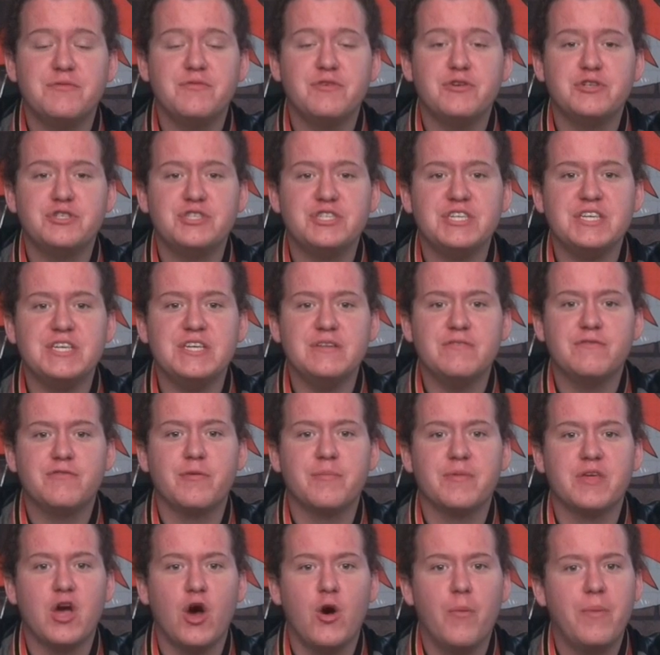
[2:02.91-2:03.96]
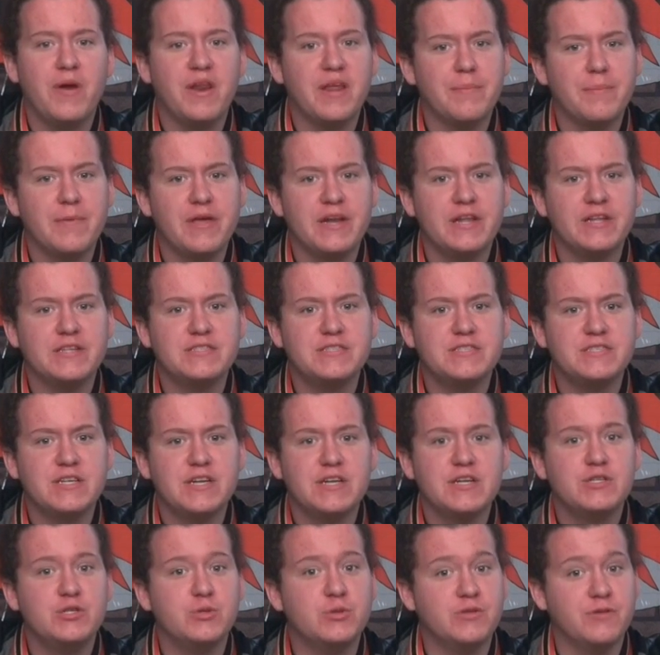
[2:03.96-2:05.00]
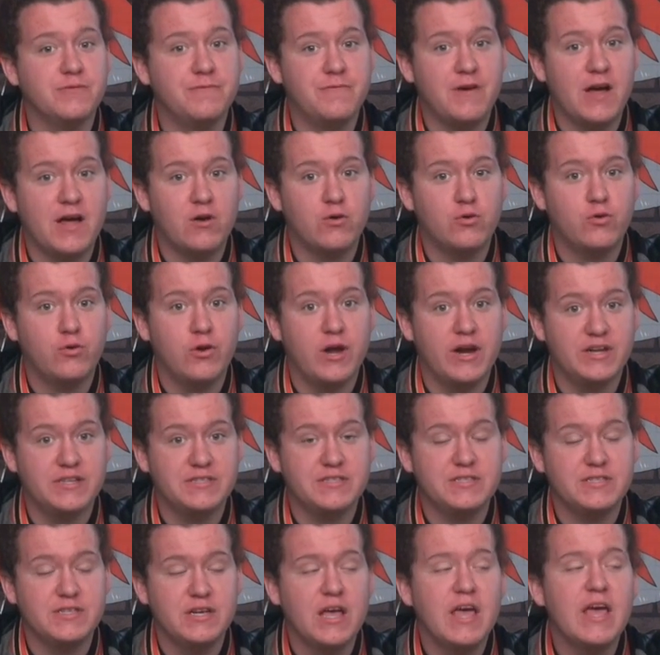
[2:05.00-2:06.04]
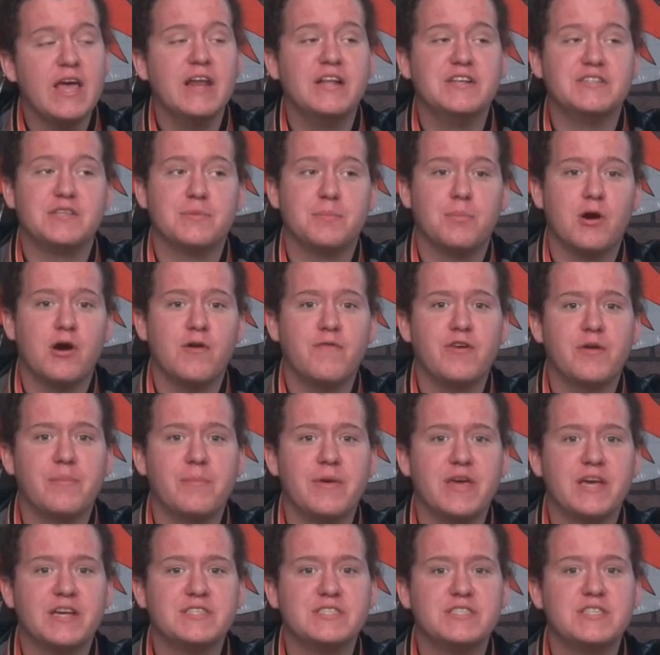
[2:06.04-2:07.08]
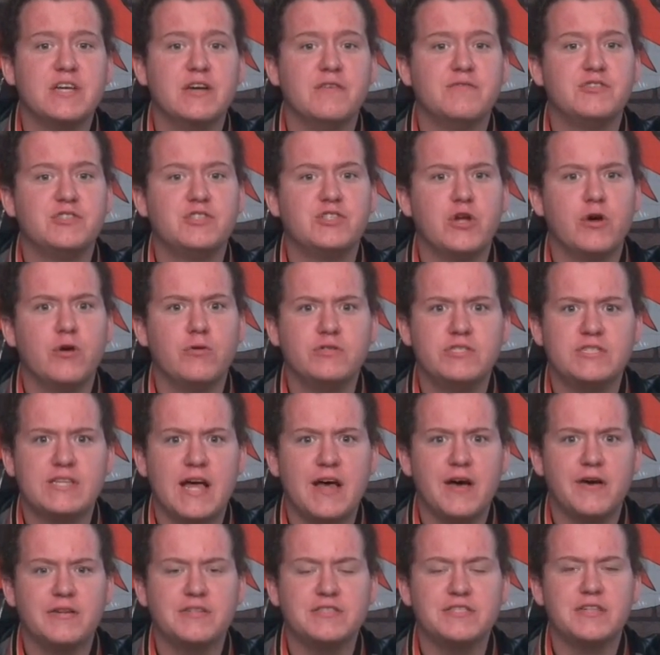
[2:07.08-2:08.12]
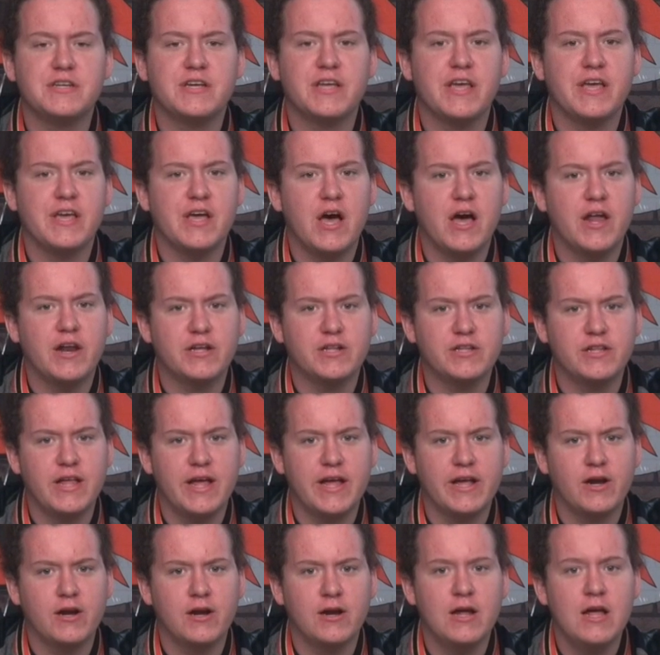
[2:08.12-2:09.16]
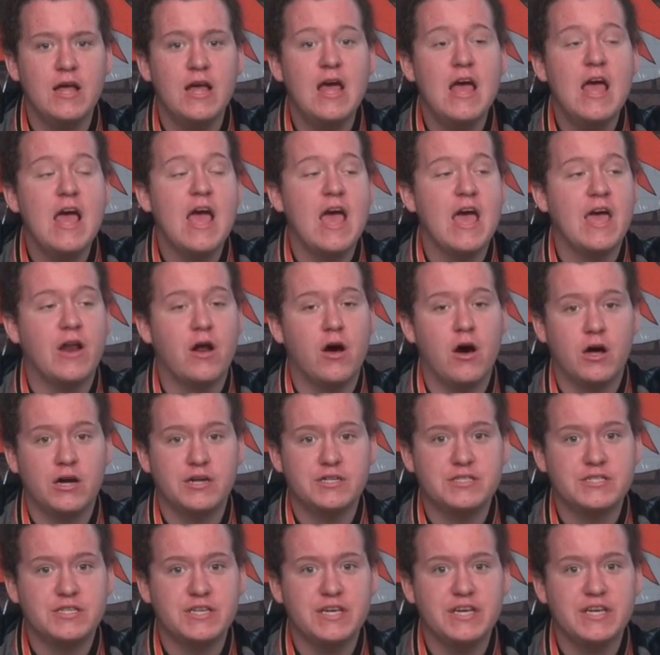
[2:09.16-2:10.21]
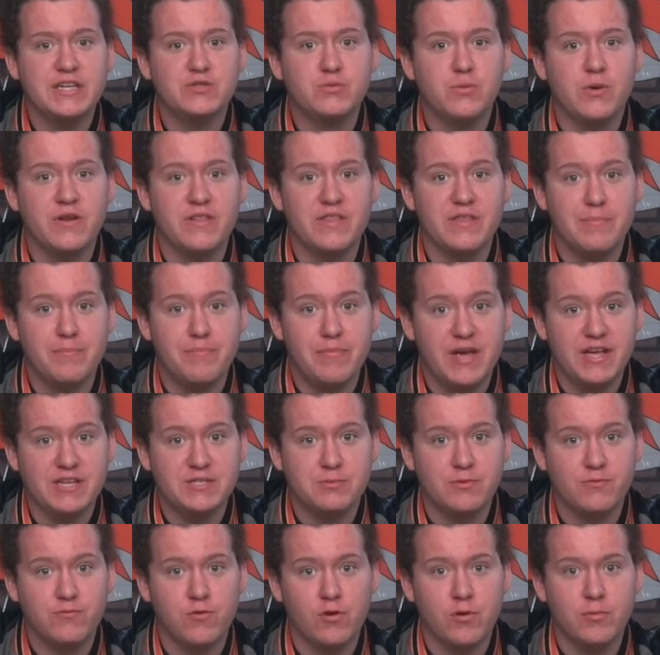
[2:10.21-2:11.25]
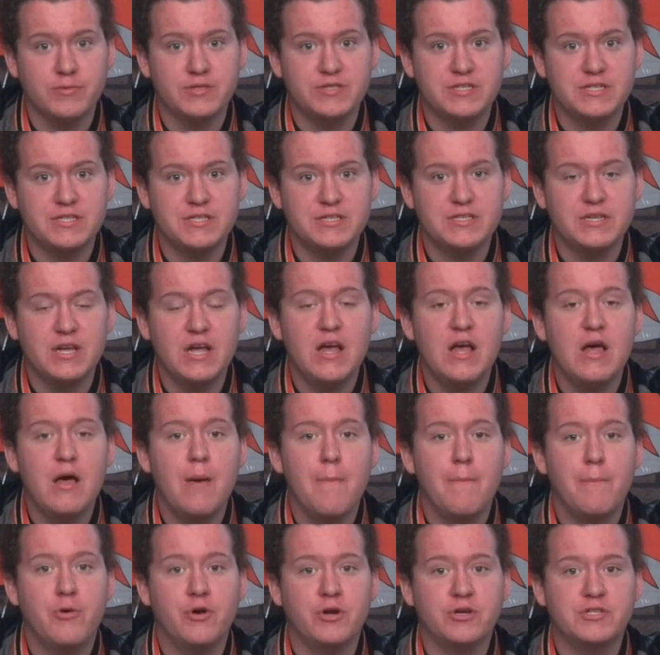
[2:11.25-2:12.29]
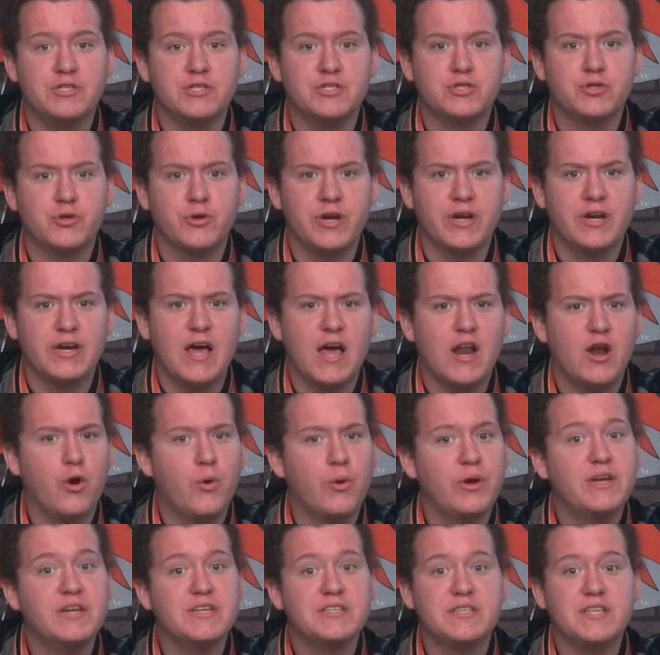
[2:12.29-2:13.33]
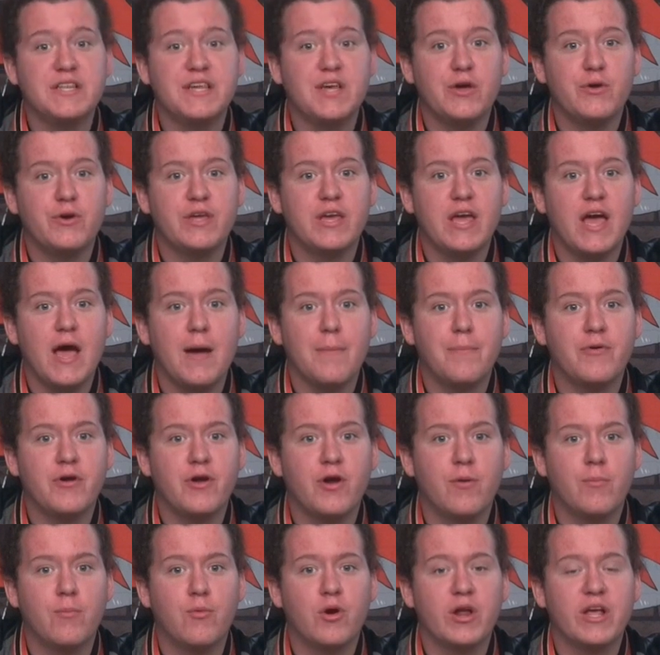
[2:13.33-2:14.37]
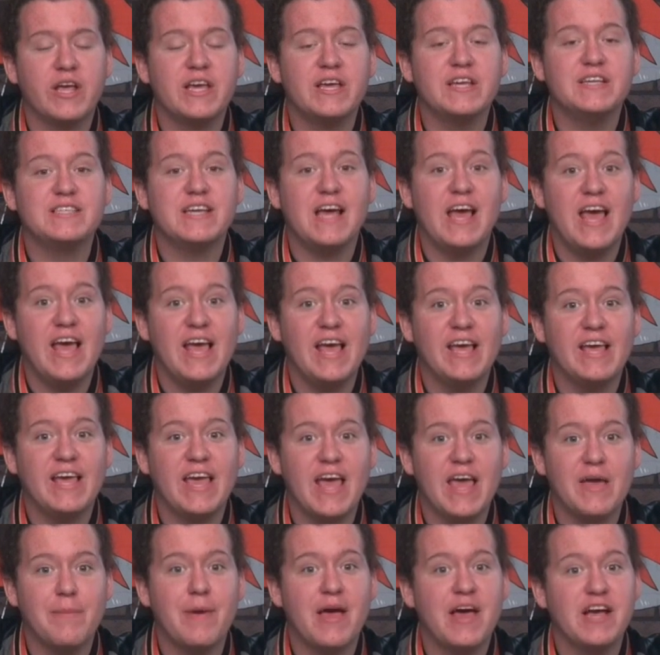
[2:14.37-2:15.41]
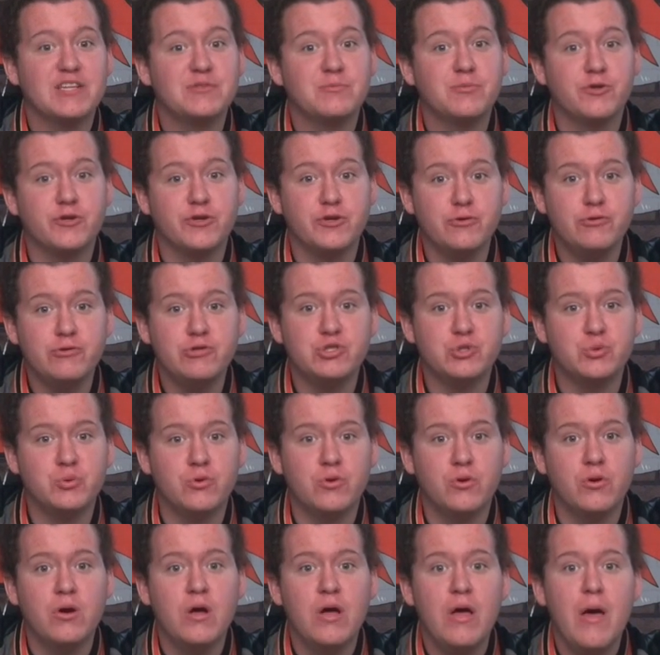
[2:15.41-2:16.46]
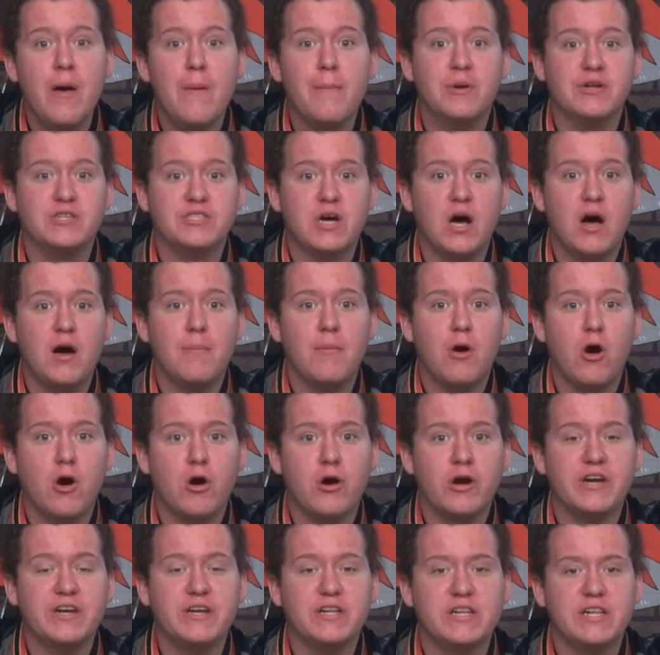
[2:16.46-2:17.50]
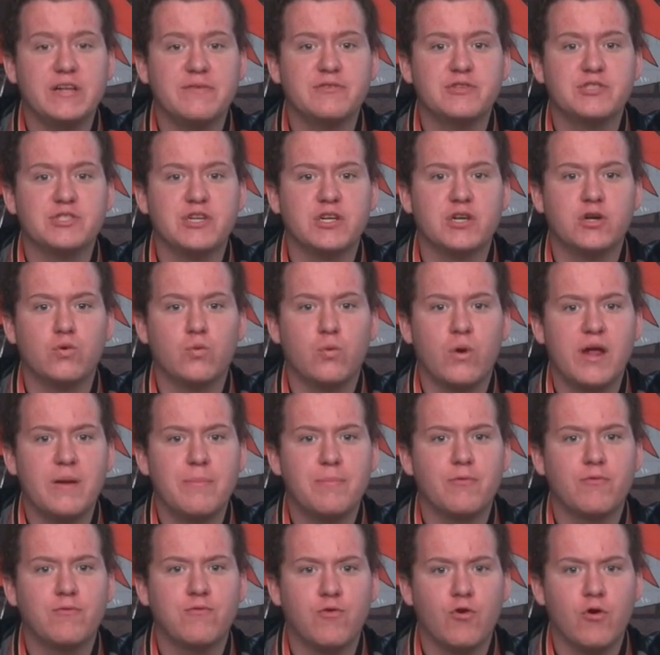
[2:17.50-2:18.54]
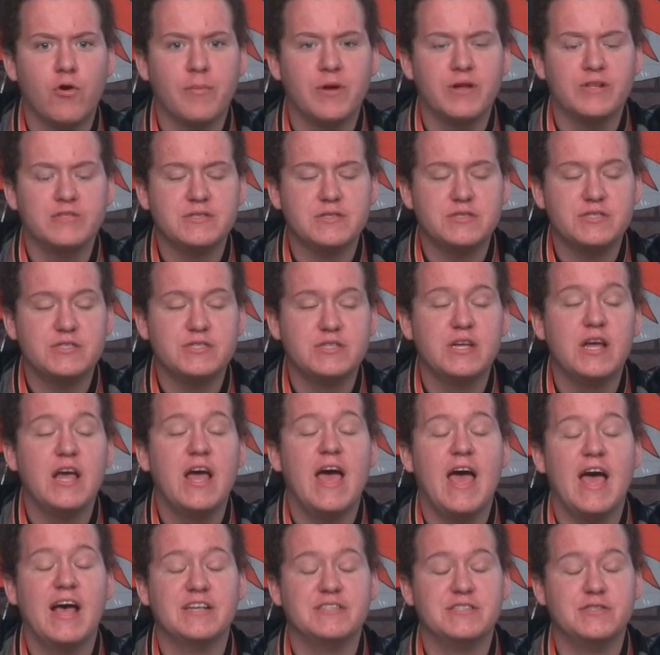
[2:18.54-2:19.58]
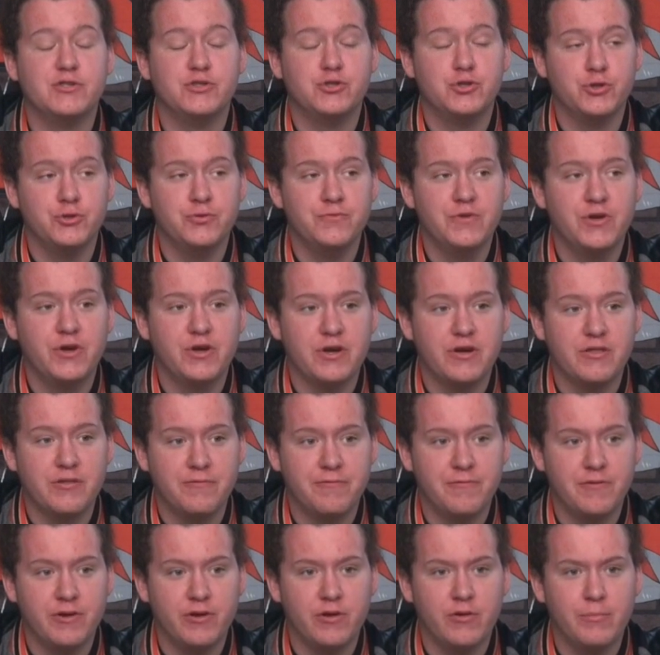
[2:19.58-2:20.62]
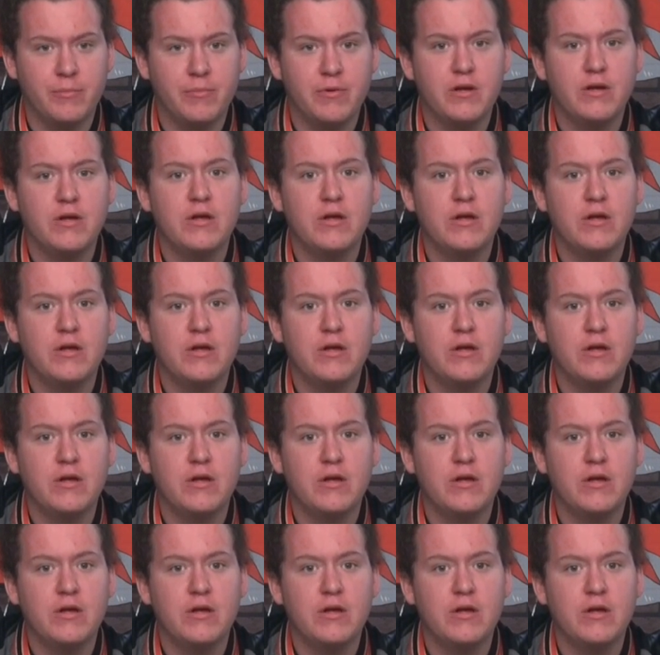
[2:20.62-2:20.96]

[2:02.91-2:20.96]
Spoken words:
of your seat from the opening minutes to the final credits. It is the perfect mix of stone silence to chaotic clangor, and honestly, it's one of the best performances put to screen. Not only does Leo DiCaprio bring his A game as per usual, but Tom Hardy delivers a great performance as the true villain of the film,